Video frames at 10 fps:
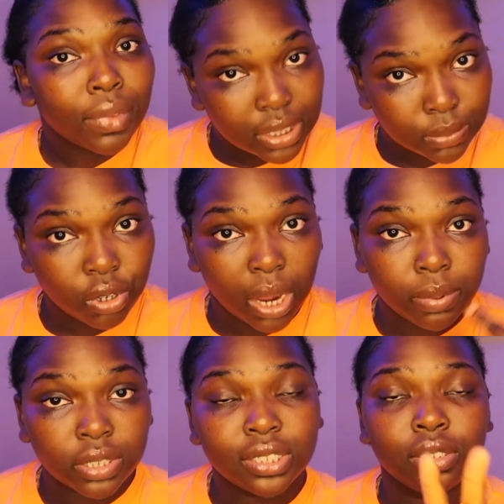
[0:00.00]

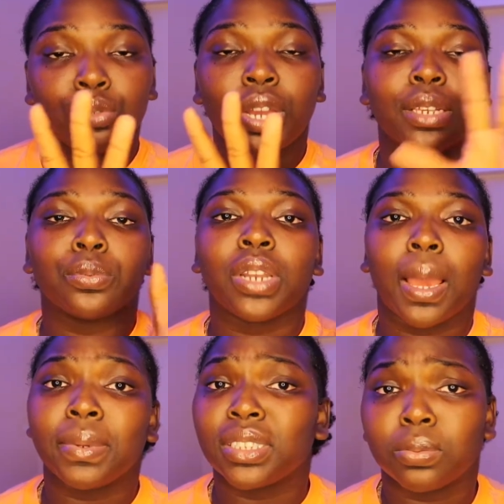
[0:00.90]
subscribers, you guys will
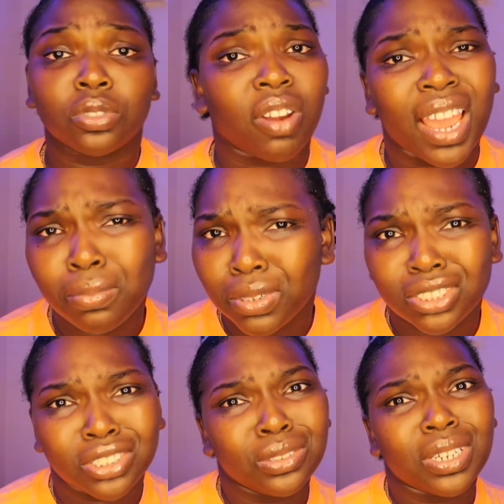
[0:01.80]
not be
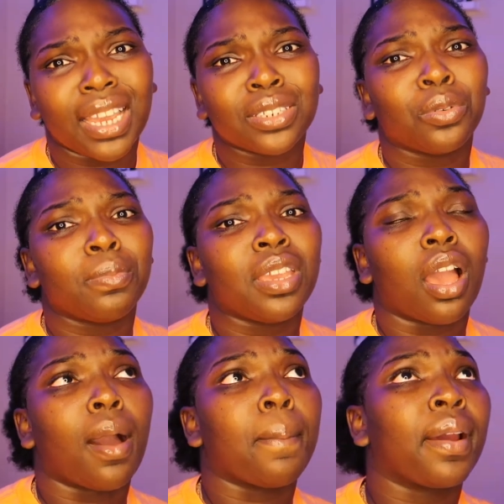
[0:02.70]
subscribers. You guys will be
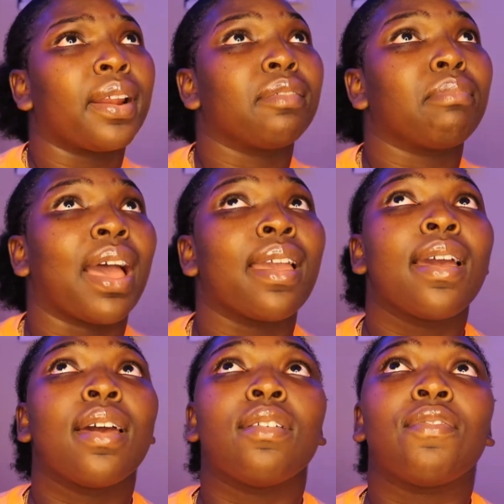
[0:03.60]
a part of my
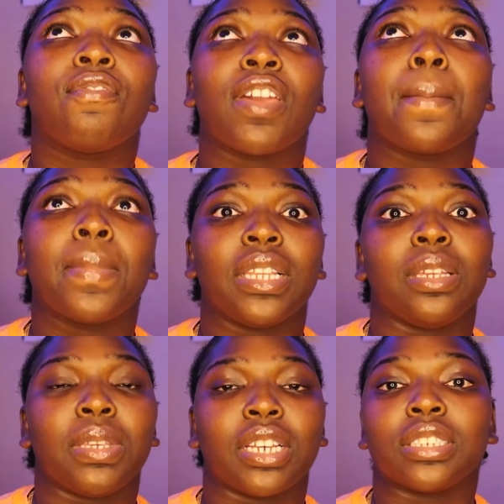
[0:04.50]

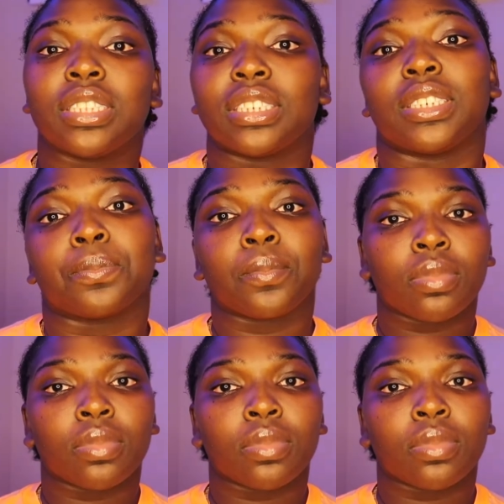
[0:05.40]
family, because listen,